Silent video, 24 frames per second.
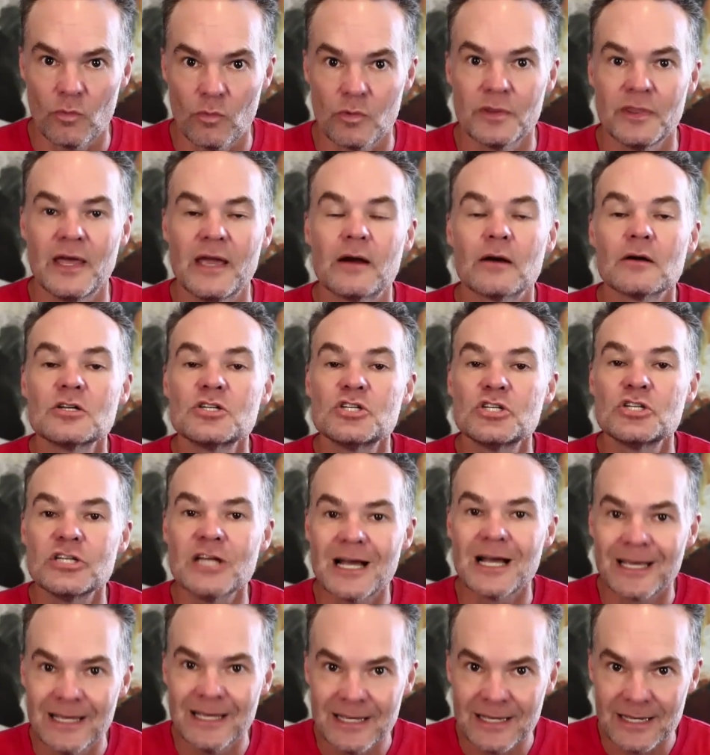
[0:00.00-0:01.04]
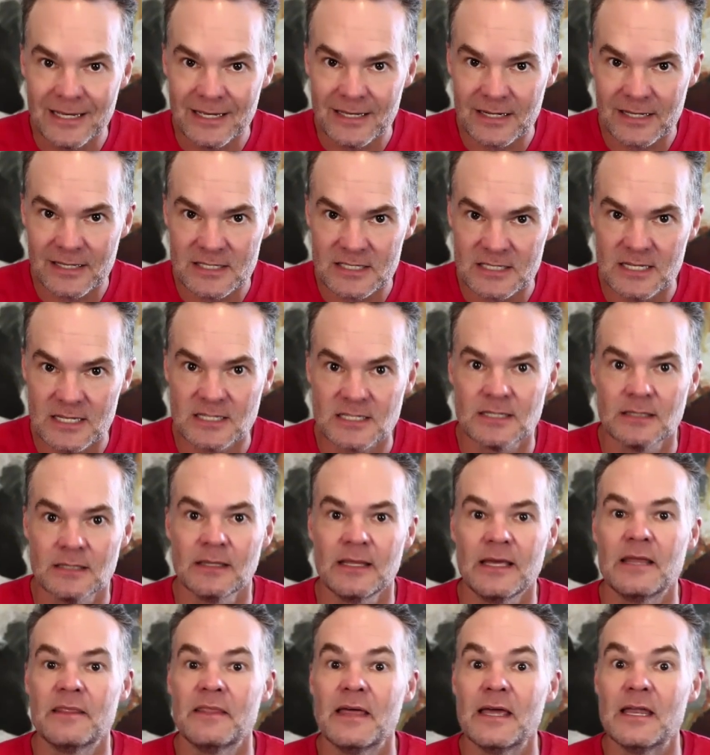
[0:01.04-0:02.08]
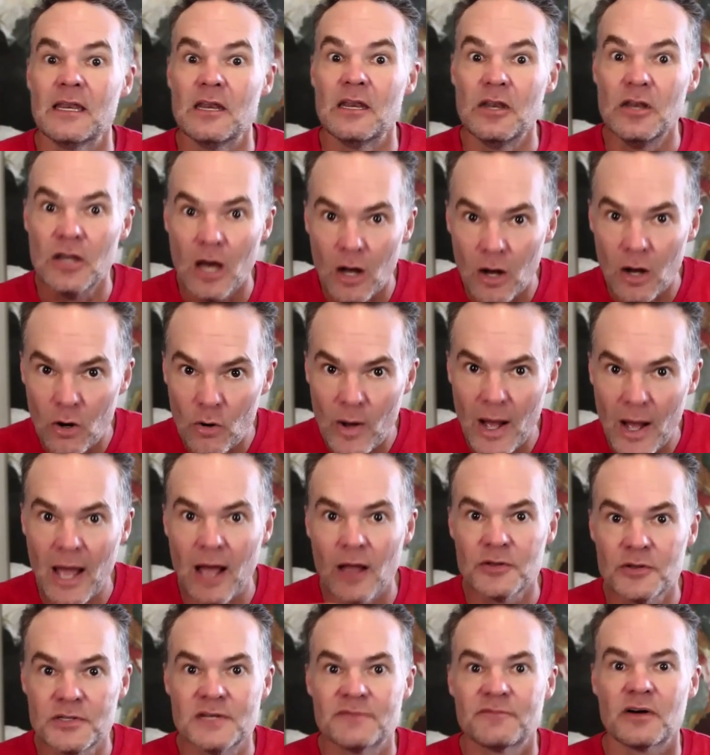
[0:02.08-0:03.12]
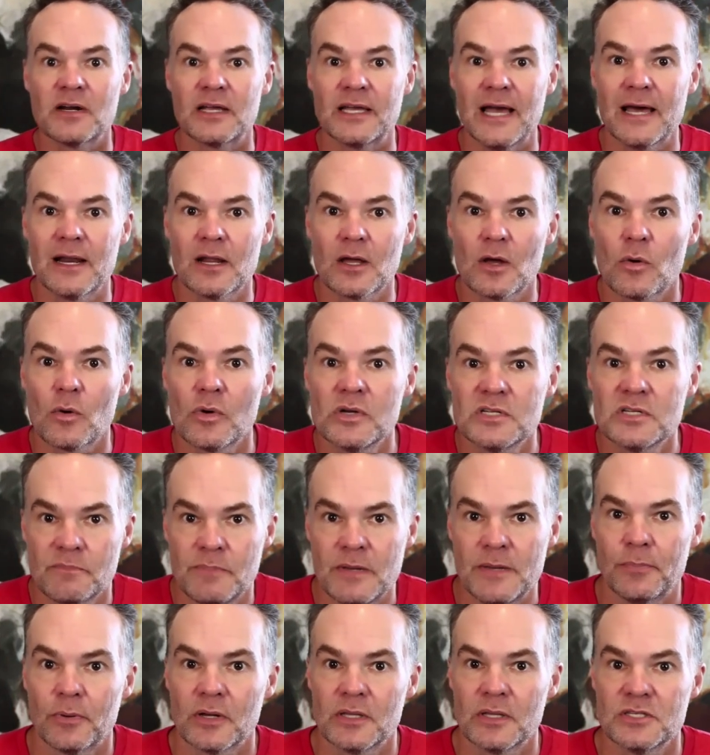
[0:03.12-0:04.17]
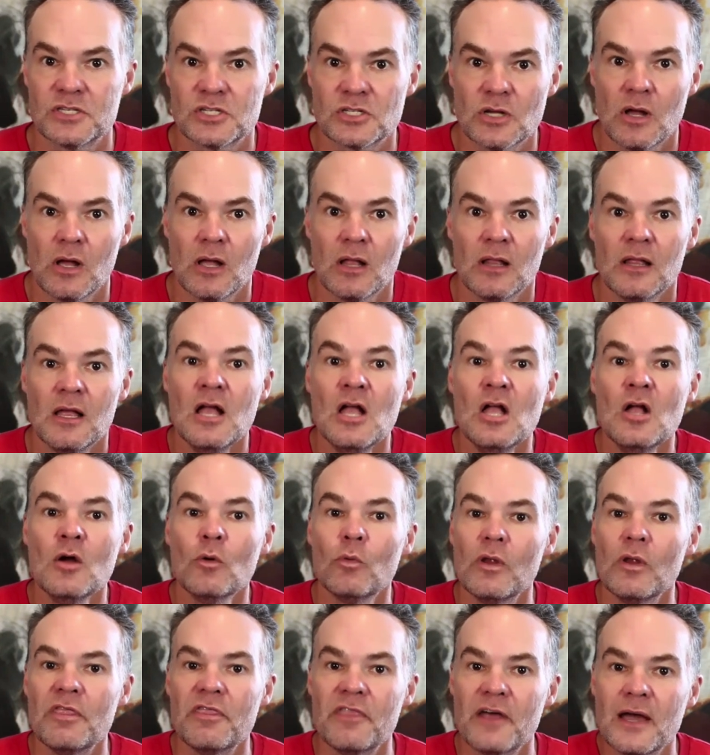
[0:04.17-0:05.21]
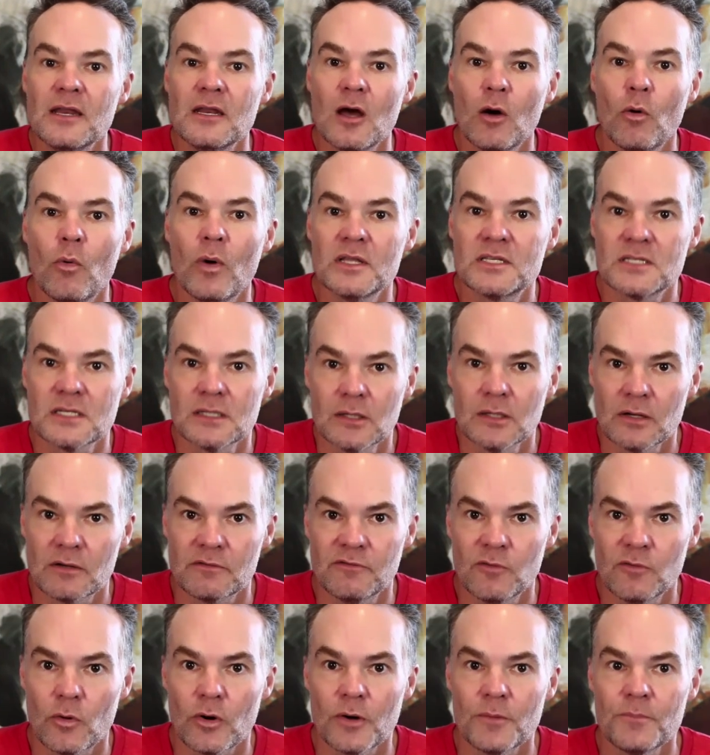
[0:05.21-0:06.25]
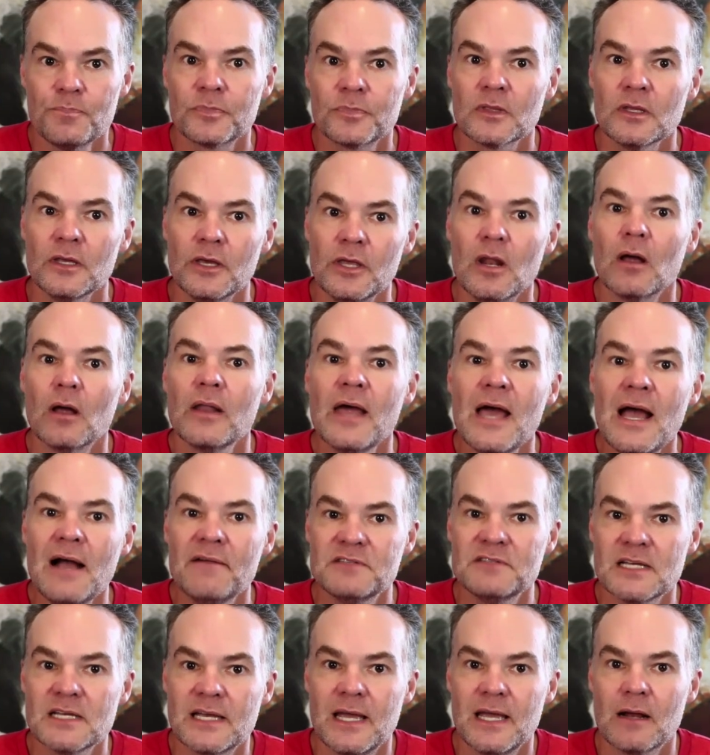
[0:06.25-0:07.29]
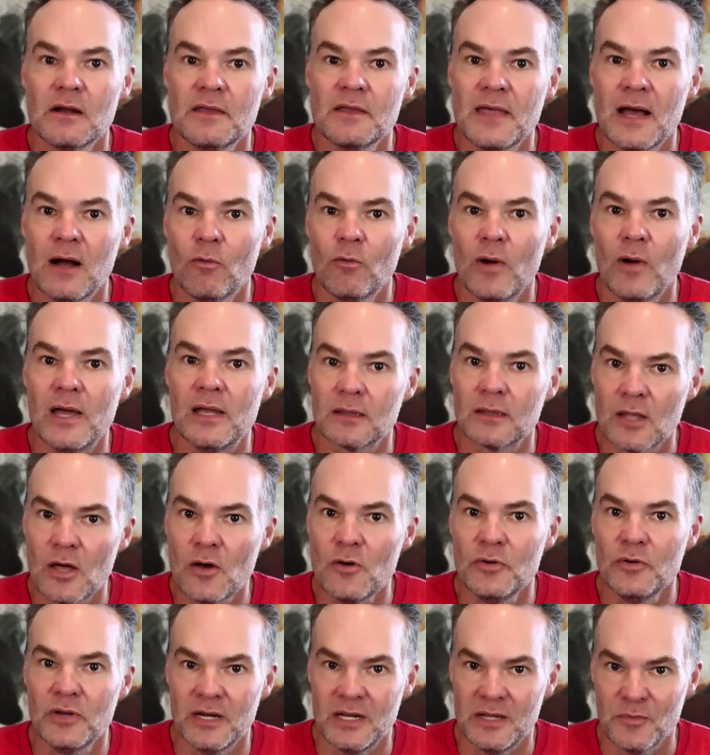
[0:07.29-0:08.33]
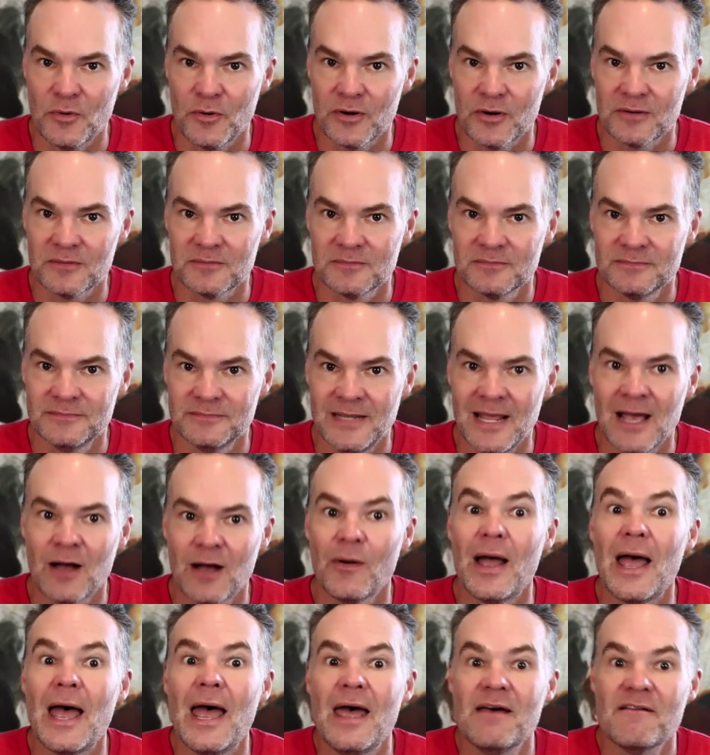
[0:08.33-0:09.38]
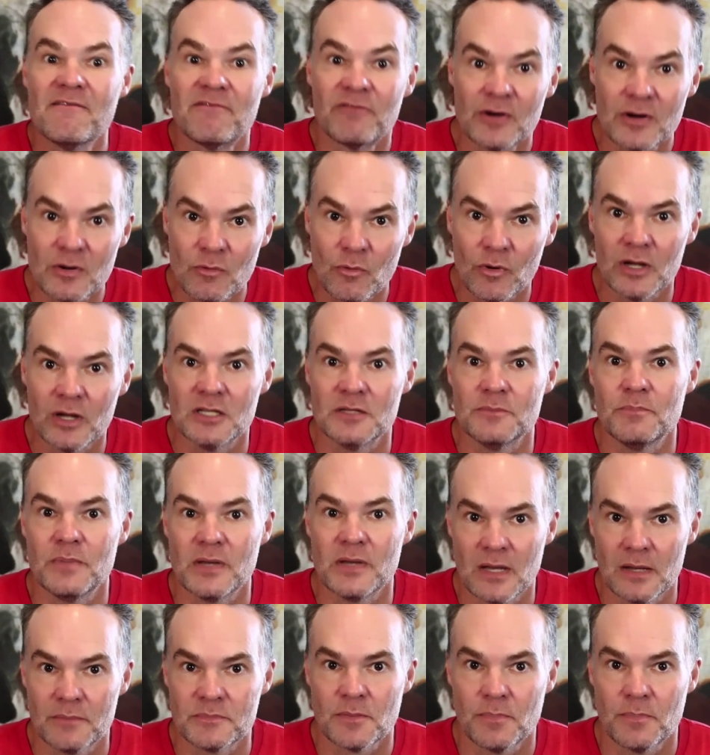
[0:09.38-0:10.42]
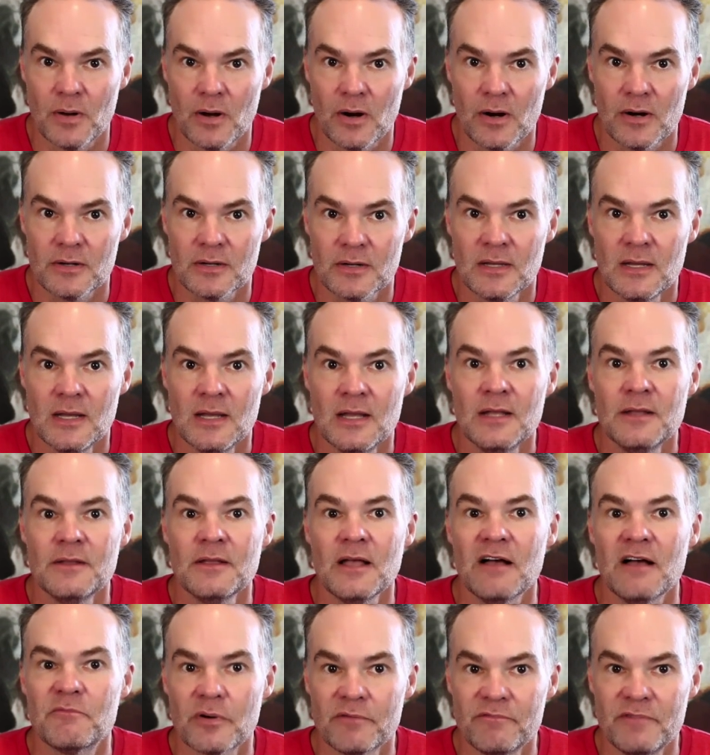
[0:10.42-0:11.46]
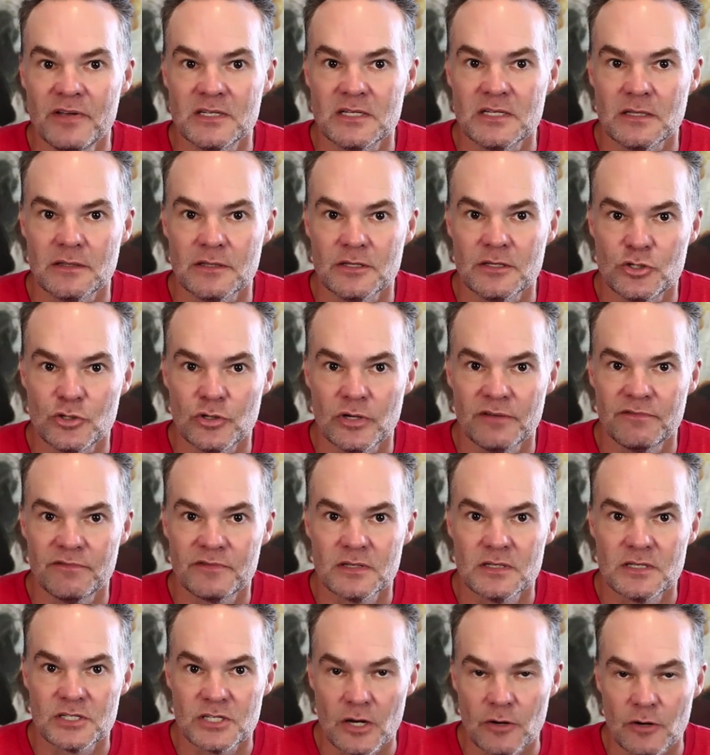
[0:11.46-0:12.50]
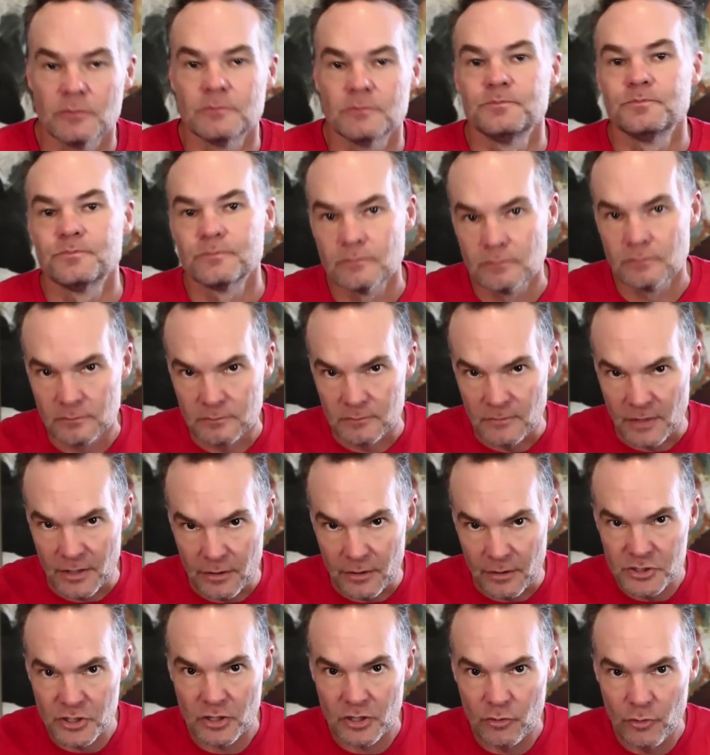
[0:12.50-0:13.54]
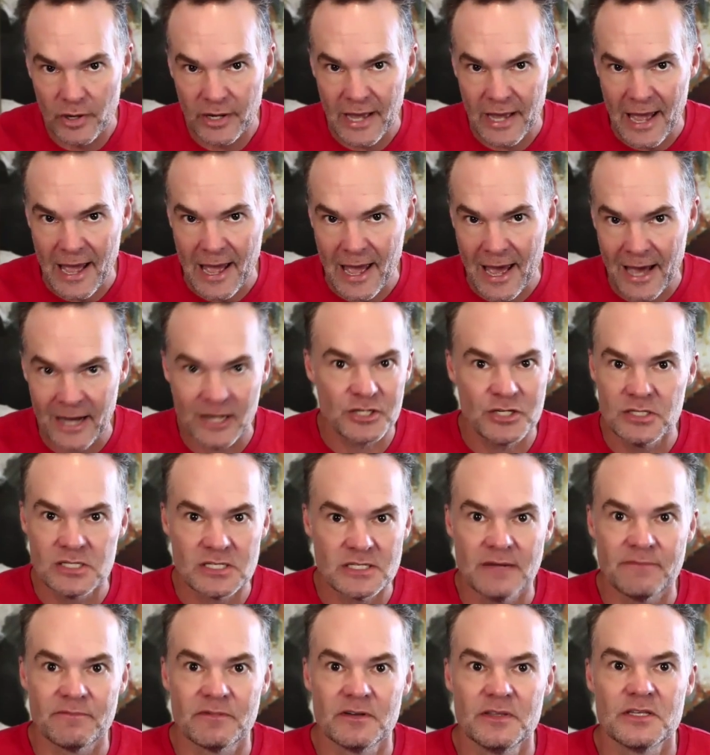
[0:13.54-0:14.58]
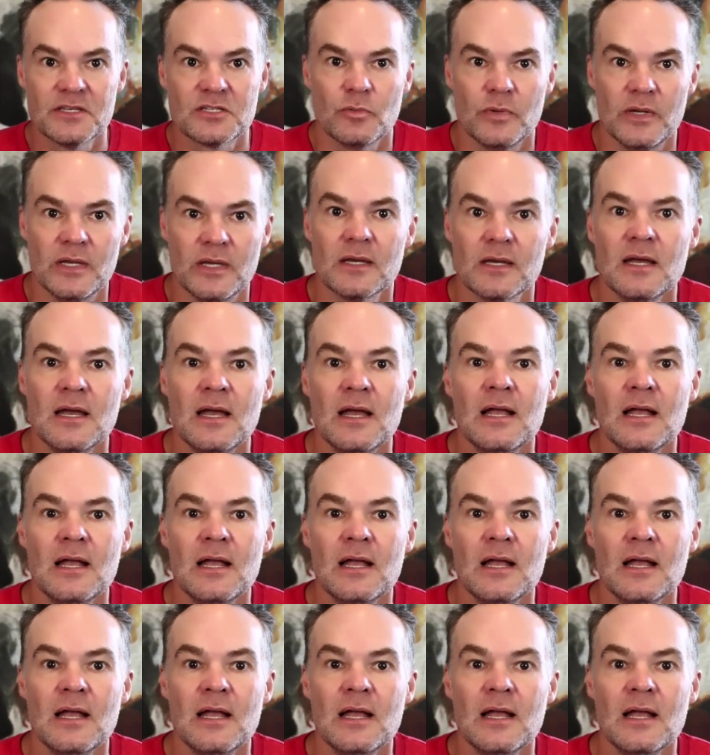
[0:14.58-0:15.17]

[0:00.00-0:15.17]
when they are checking in consistently and they know how different categories of people can stall, when they know what to look for, you don't have to carry that weight alone anymore. Now everyone becomes a part of preventing the drift. So here's your quick action step for this week.